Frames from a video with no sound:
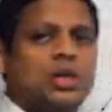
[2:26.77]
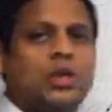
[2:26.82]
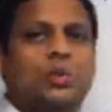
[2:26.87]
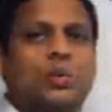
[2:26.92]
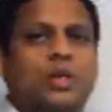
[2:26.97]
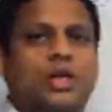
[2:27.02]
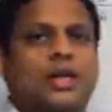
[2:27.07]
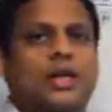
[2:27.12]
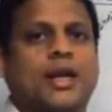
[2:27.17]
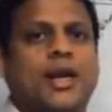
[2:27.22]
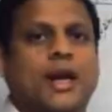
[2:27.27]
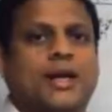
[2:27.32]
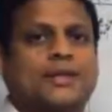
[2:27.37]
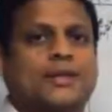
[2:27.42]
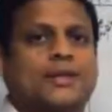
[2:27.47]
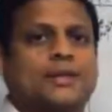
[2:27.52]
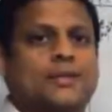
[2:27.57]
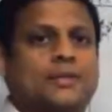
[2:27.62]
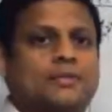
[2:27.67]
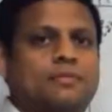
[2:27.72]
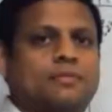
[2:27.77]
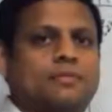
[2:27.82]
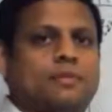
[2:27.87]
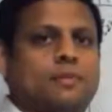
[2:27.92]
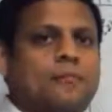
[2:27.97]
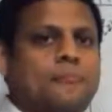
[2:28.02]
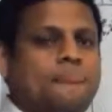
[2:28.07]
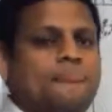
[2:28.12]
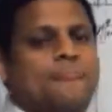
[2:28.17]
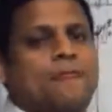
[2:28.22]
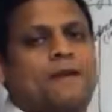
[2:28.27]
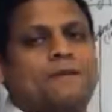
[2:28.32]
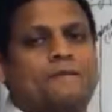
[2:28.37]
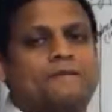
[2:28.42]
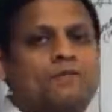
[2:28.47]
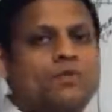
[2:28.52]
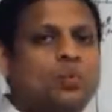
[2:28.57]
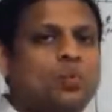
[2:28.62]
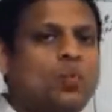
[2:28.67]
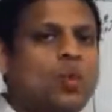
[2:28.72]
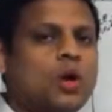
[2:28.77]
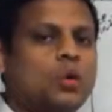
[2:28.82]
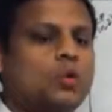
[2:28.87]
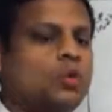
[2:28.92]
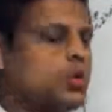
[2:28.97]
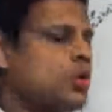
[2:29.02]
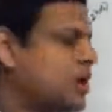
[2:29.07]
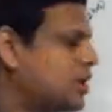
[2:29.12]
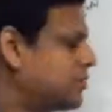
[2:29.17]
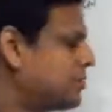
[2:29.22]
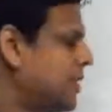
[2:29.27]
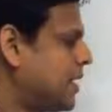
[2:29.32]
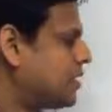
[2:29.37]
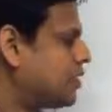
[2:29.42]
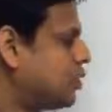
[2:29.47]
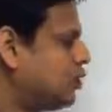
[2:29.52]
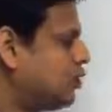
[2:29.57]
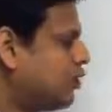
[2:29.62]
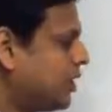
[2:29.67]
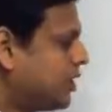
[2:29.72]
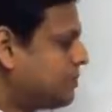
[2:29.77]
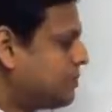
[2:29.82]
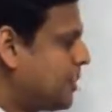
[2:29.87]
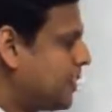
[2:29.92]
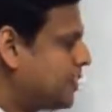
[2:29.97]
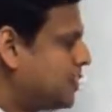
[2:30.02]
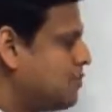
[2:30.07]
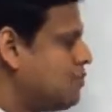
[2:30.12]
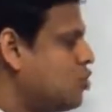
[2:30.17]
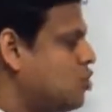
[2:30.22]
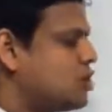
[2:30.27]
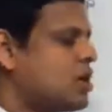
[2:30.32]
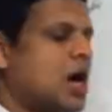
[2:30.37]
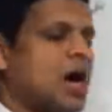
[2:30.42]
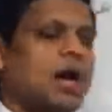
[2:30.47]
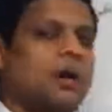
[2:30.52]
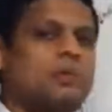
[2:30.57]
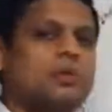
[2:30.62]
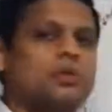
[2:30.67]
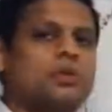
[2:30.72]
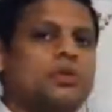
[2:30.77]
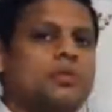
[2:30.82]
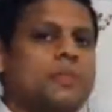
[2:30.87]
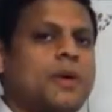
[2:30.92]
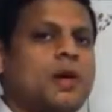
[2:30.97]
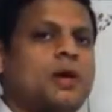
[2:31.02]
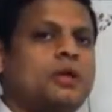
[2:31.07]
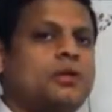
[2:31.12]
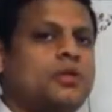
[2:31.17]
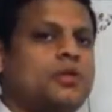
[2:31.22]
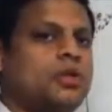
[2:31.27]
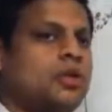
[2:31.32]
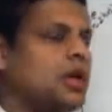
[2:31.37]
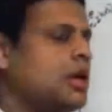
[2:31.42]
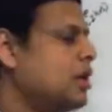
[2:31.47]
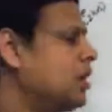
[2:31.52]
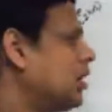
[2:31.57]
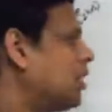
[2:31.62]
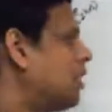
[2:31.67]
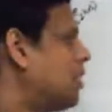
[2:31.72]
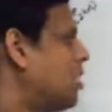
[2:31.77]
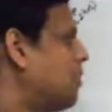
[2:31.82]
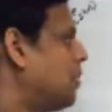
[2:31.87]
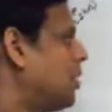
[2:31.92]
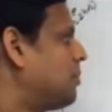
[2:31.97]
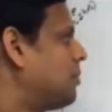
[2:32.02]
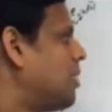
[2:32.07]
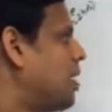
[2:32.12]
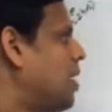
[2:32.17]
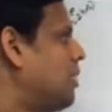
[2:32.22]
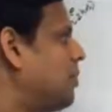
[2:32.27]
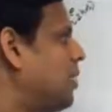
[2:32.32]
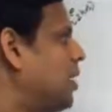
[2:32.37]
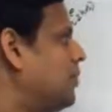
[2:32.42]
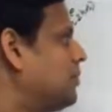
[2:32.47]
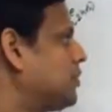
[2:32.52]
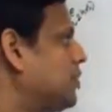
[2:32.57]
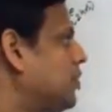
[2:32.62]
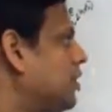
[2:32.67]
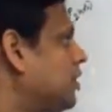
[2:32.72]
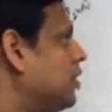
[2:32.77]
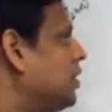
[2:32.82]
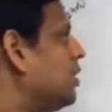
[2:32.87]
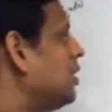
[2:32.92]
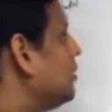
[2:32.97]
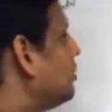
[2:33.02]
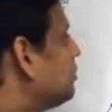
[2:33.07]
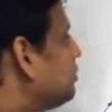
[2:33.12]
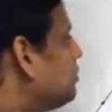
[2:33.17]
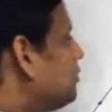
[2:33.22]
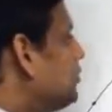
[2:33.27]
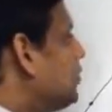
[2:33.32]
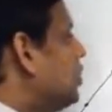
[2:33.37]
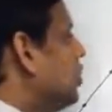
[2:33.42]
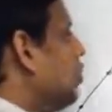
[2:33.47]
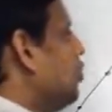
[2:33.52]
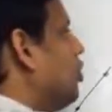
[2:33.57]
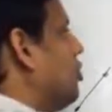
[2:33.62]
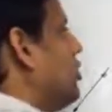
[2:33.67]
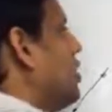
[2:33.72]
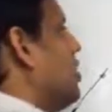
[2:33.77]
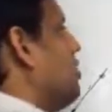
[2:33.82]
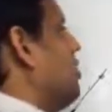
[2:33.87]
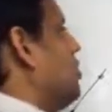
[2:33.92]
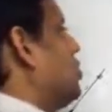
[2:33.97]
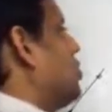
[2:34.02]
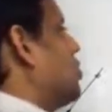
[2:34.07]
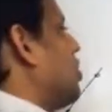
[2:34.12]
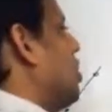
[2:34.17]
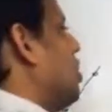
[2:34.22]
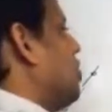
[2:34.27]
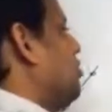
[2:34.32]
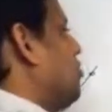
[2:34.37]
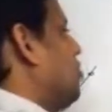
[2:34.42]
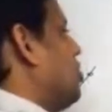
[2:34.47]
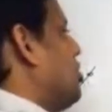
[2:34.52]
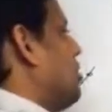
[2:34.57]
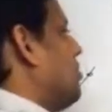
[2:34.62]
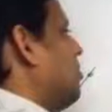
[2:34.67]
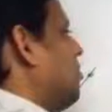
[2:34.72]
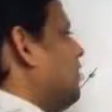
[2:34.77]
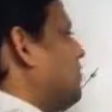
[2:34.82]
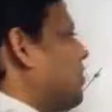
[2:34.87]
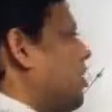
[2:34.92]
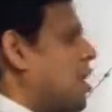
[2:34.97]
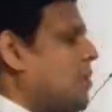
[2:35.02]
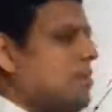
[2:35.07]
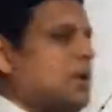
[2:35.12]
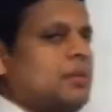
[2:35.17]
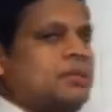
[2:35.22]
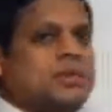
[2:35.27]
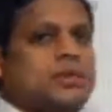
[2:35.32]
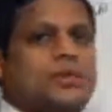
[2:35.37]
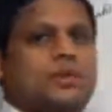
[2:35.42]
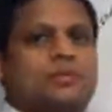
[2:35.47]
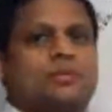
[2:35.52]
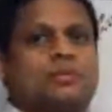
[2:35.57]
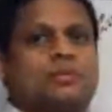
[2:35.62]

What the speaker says: the vertical axis. What would you expect? You would expect the more time you spend on studying economic problems, you would be able to solve more number of problems,